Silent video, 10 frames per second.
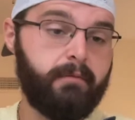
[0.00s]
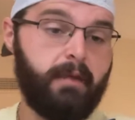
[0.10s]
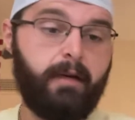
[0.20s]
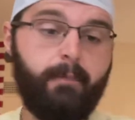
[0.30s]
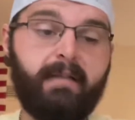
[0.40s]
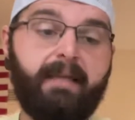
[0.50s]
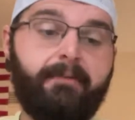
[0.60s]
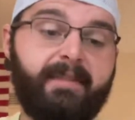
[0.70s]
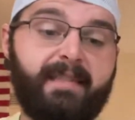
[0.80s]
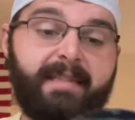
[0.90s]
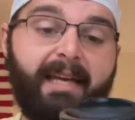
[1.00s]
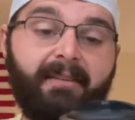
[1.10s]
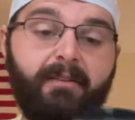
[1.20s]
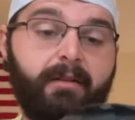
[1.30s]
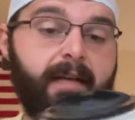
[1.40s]
I definitely say take
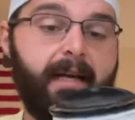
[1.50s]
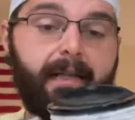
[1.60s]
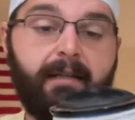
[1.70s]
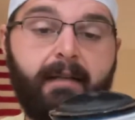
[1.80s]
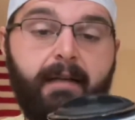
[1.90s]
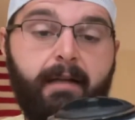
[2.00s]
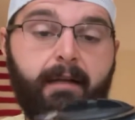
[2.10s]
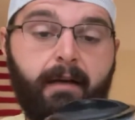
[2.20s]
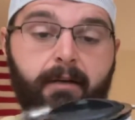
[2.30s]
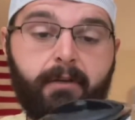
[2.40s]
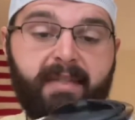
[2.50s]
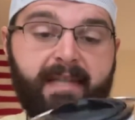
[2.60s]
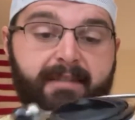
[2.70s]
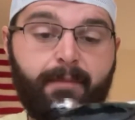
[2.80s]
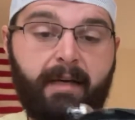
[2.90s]
a look at it. Go
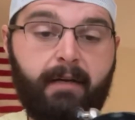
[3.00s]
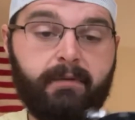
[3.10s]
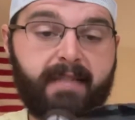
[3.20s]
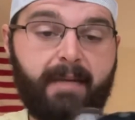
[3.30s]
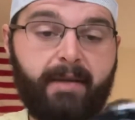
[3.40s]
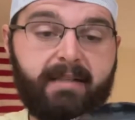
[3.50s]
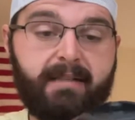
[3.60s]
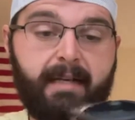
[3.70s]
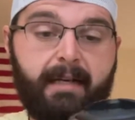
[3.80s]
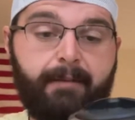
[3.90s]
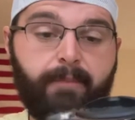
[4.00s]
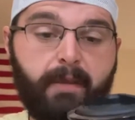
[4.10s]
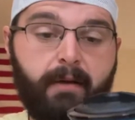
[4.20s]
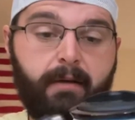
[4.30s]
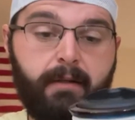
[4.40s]
test them out side by side.
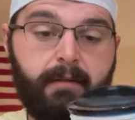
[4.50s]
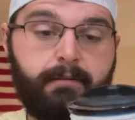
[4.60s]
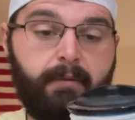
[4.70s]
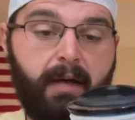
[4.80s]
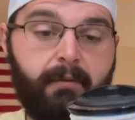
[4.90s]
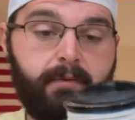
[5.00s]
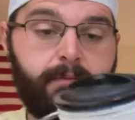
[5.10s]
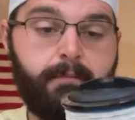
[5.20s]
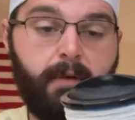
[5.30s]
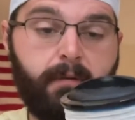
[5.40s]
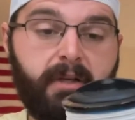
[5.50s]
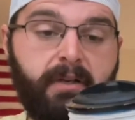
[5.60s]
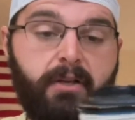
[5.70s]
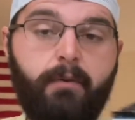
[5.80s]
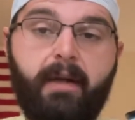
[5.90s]
I'm going to
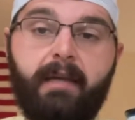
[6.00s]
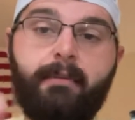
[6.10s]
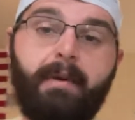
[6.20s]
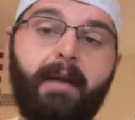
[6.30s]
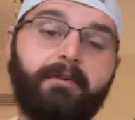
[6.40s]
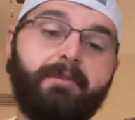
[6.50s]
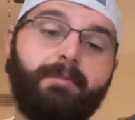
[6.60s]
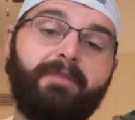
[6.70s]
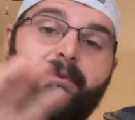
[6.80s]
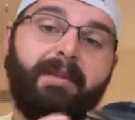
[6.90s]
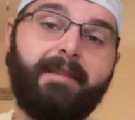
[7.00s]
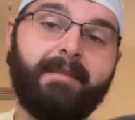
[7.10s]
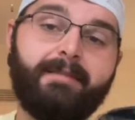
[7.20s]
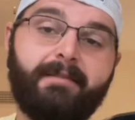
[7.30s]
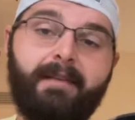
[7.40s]
do a comparison between
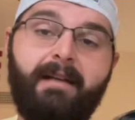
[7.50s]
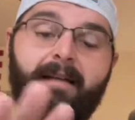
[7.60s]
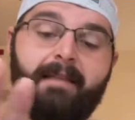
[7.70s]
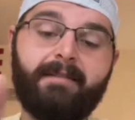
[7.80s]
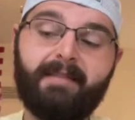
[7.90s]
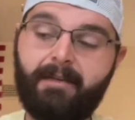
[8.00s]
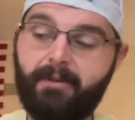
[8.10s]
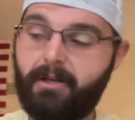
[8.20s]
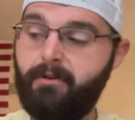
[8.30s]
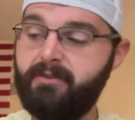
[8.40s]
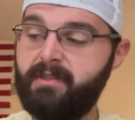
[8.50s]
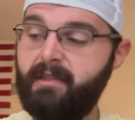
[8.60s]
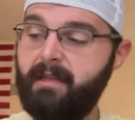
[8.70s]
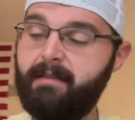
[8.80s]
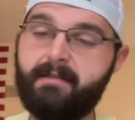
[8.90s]
this, the
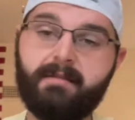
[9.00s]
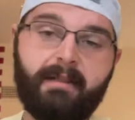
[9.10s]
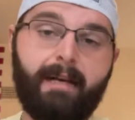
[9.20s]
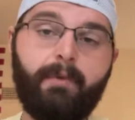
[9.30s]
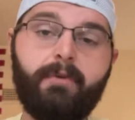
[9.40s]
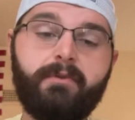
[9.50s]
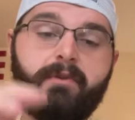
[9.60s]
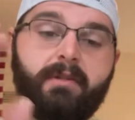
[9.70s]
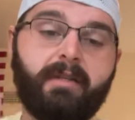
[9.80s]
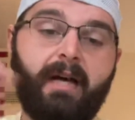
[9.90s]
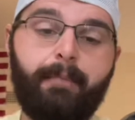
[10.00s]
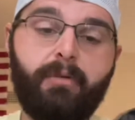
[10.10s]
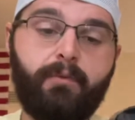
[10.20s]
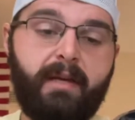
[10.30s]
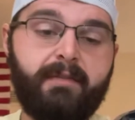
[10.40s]
Saragossa, and the Slammer. Those are the top
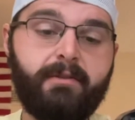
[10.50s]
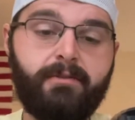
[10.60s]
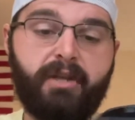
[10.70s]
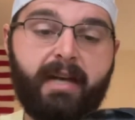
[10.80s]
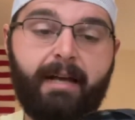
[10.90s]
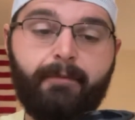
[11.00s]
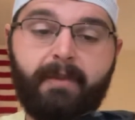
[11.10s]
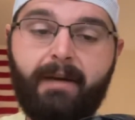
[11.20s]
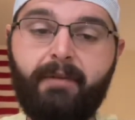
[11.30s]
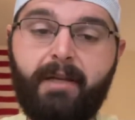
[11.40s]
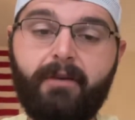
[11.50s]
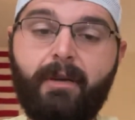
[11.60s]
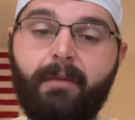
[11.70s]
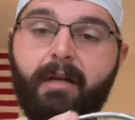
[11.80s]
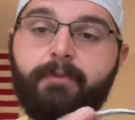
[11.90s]
three, so check out for that video
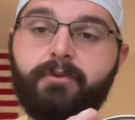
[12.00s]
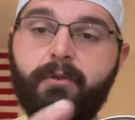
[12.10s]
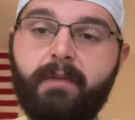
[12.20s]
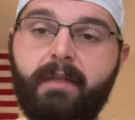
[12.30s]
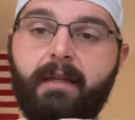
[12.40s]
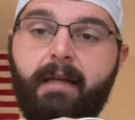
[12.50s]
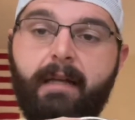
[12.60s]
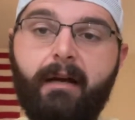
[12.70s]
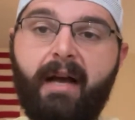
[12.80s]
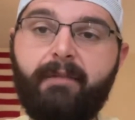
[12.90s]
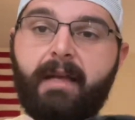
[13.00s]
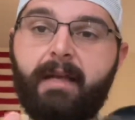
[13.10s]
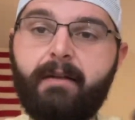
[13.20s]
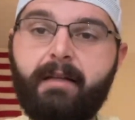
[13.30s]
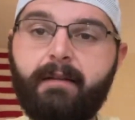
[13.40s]
coming up shortly. Have that
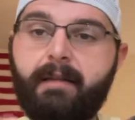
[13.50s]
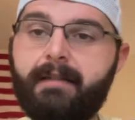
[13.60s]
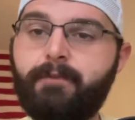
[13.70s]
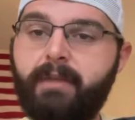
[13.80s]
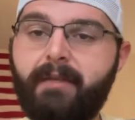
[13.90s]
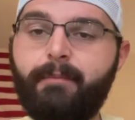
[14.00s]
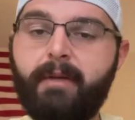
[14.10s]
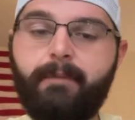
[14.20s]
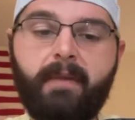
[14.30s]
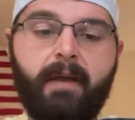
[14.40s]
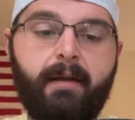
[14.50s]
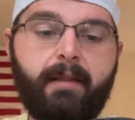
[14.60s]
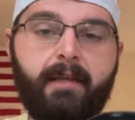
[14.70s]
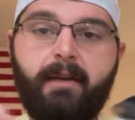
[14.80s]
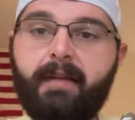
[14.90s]
out here in the next week. But
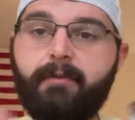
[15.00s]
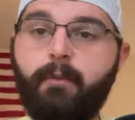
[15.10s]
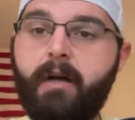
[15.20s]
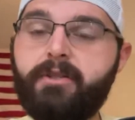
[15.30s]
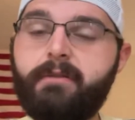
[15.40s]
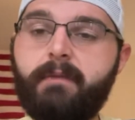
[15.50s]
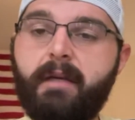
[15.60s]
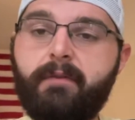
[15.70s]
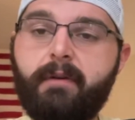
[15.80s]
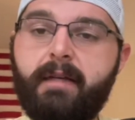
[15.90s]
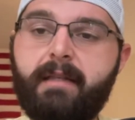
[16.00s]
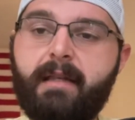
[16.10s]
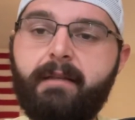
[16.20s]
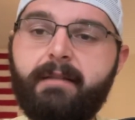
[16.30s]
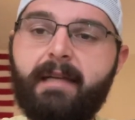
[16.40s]
thank you guys for watching. You have a great
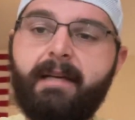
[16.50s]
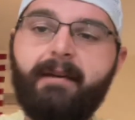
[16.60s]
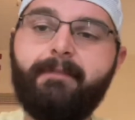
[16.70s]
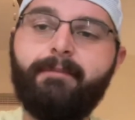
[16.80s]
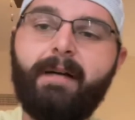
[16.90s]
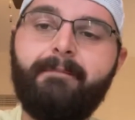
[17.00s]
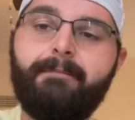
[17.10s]
day, and you take care. Bye.